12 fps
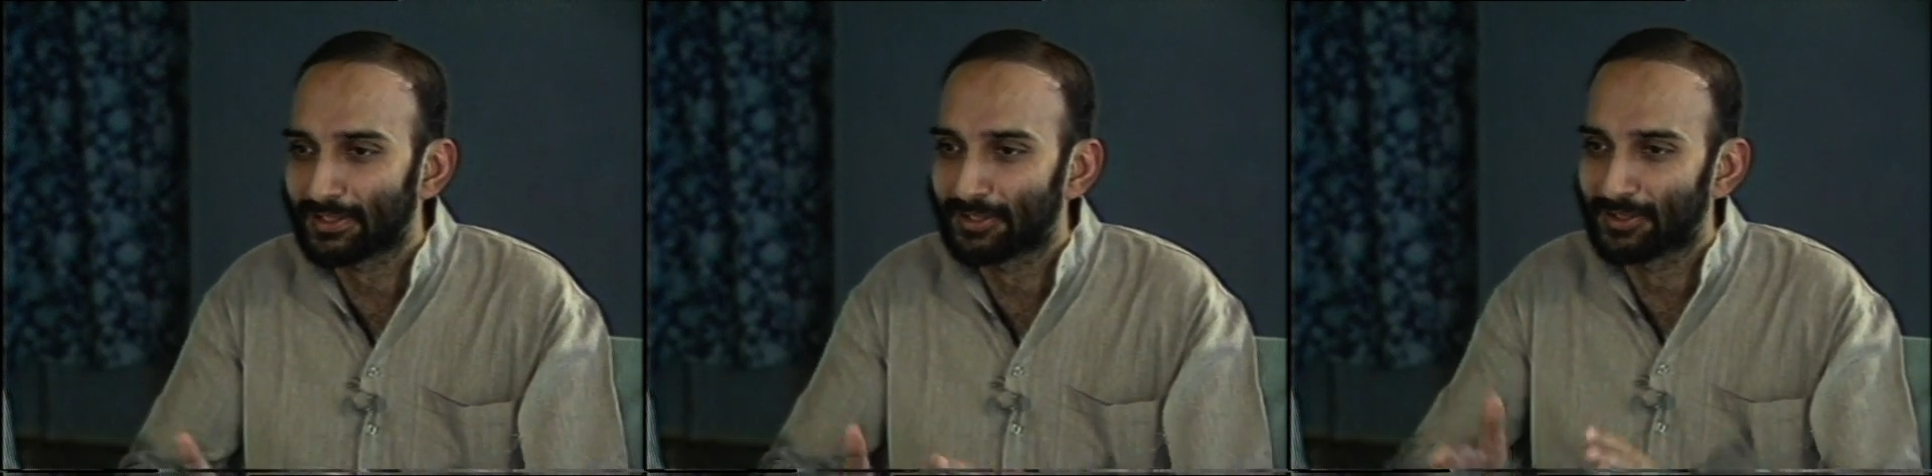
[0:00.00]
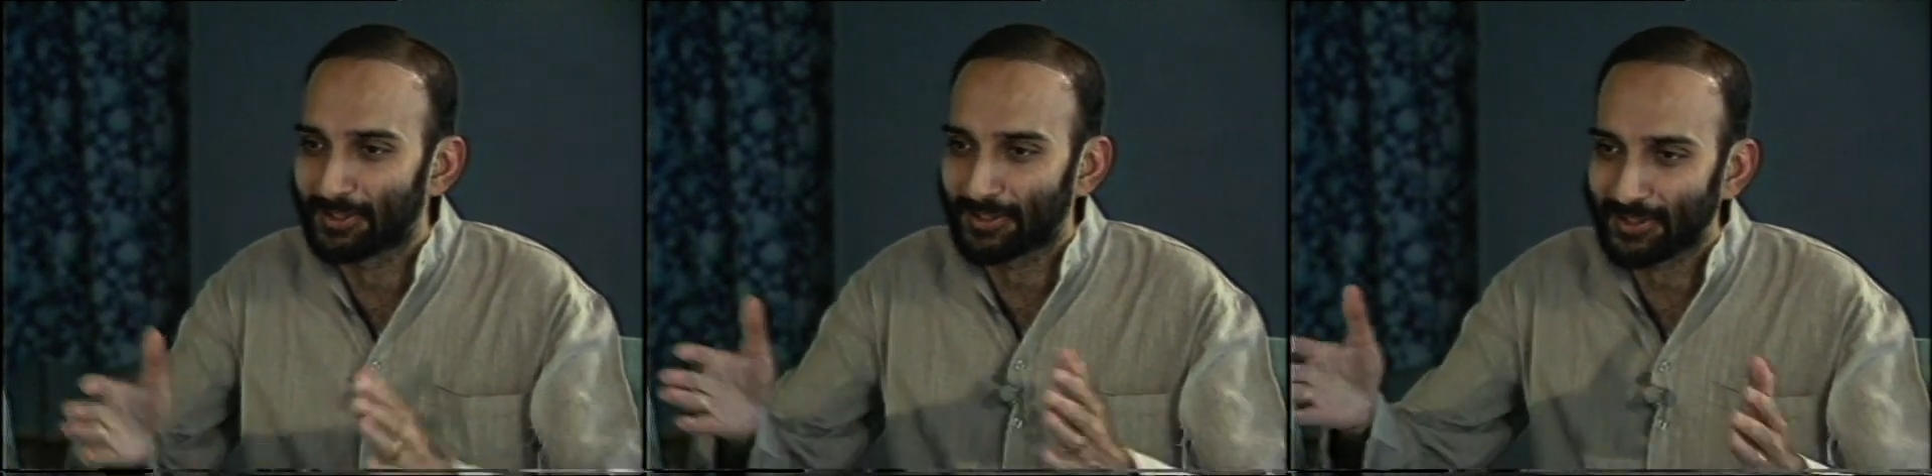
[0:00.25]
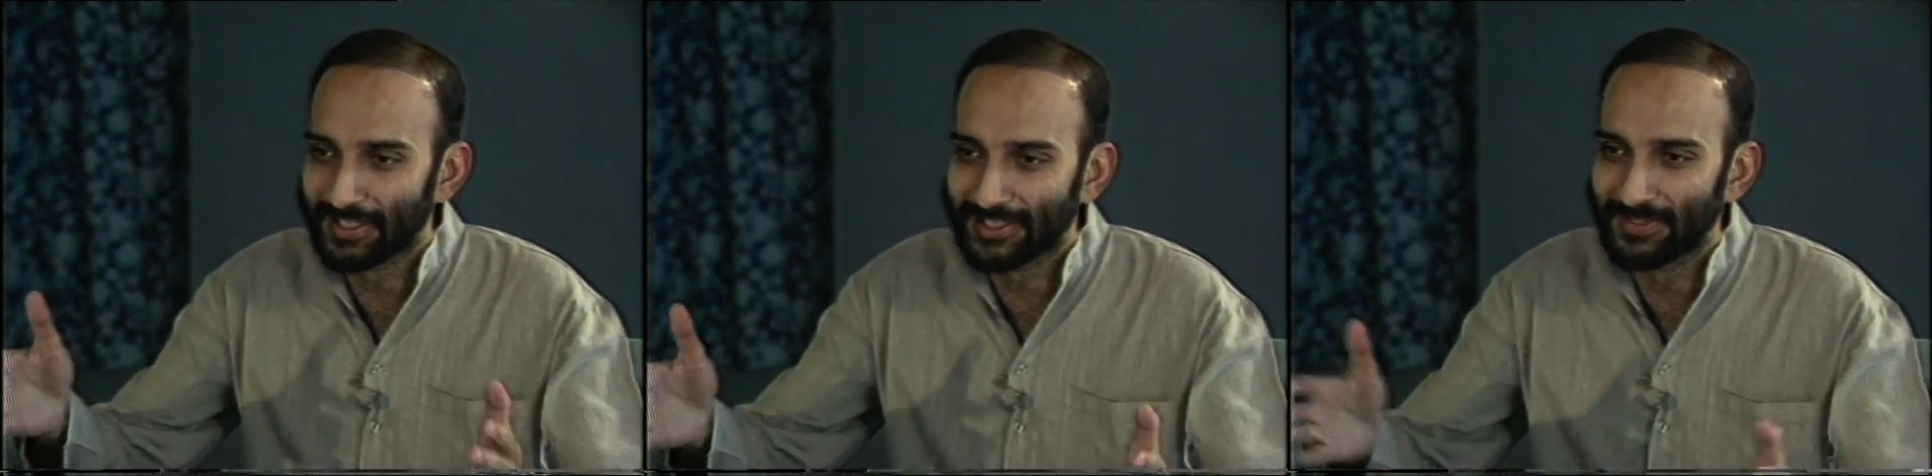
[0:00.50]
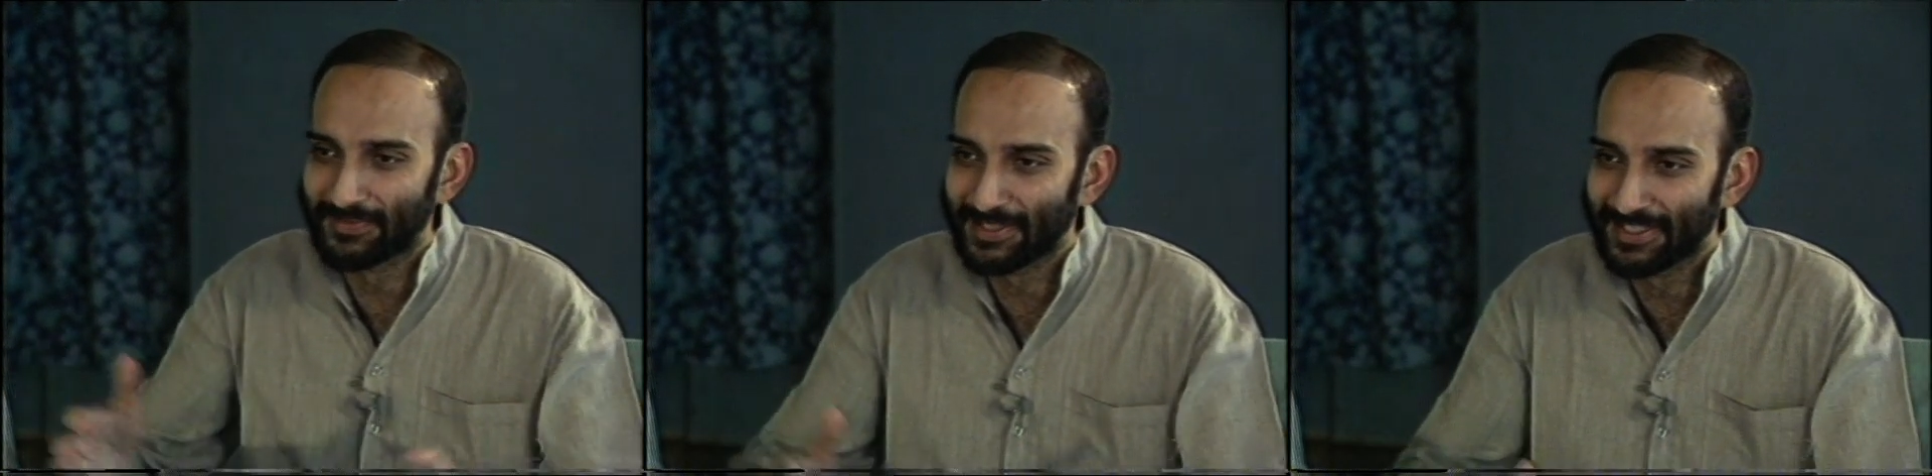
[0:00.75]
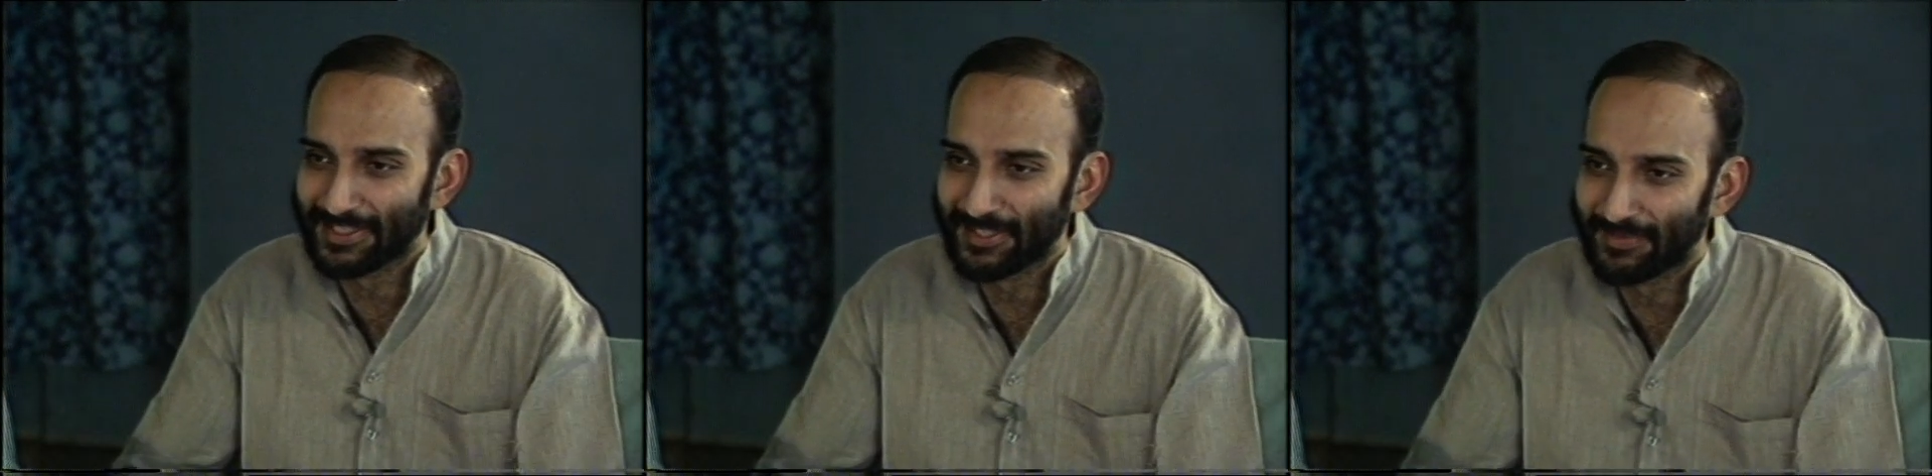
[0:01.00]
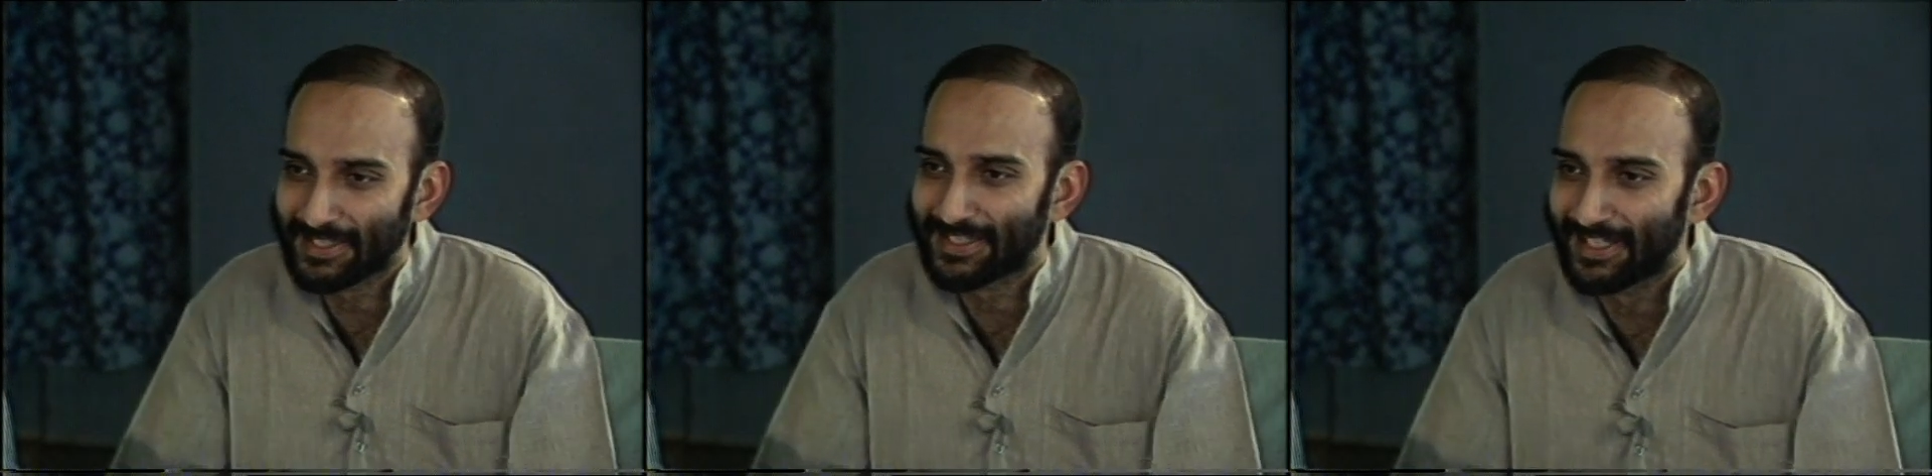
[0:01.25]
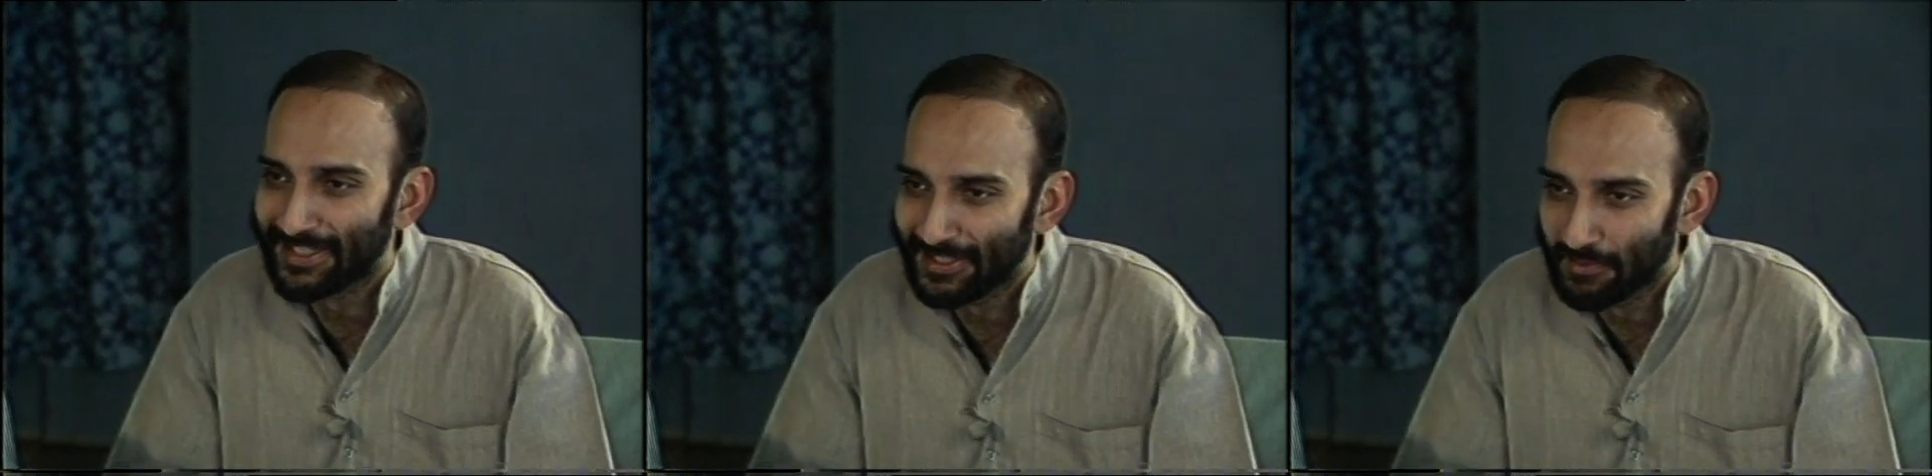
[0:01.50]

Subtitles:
though your activities have extended